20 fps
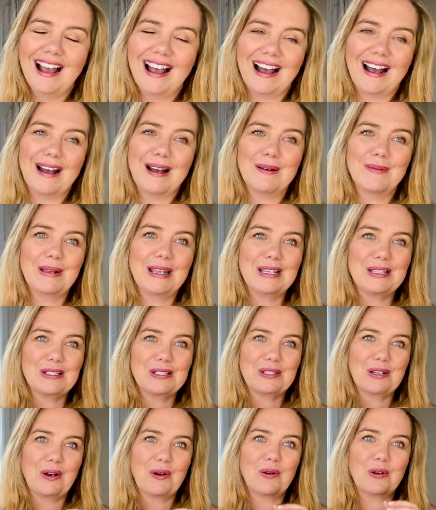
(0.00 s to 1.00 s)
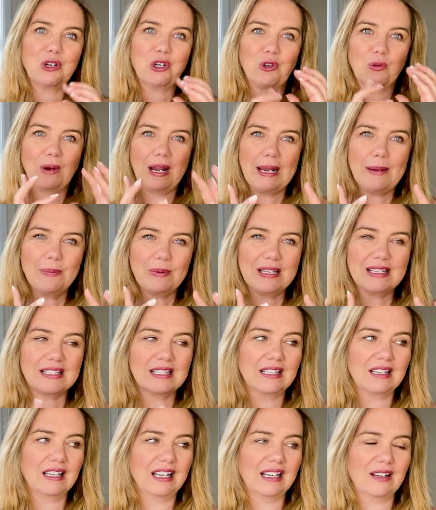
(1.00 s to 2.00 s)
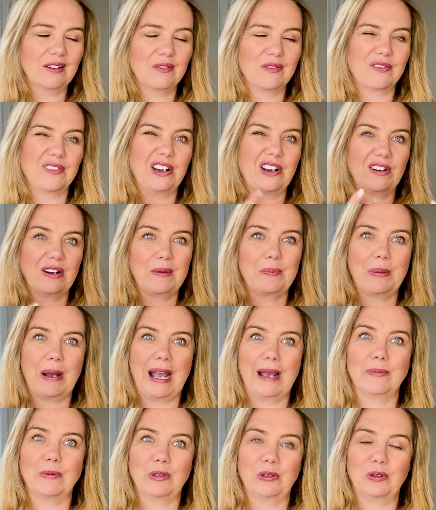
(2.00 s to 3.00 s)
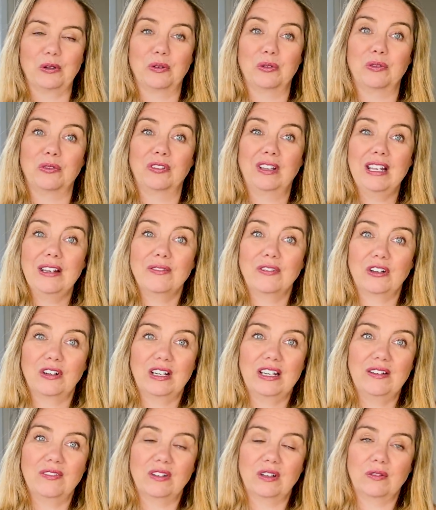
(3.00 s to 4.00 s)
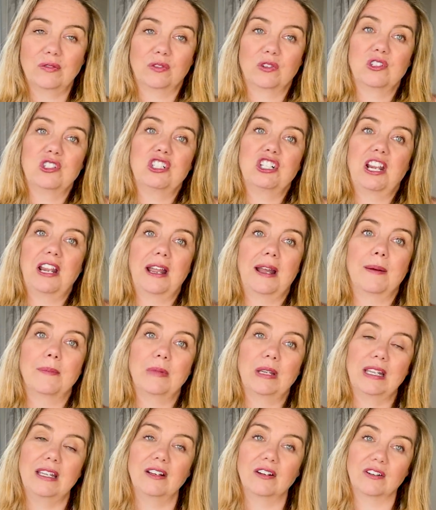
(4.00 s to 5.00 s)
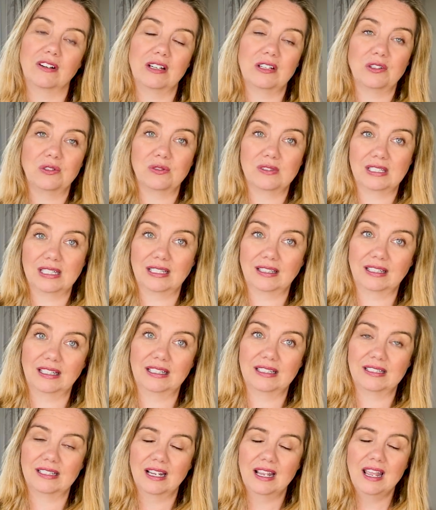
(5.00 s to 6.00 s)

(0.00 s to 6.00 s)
And so grape isn't like a very popular flavor even for jam here in New Zealand.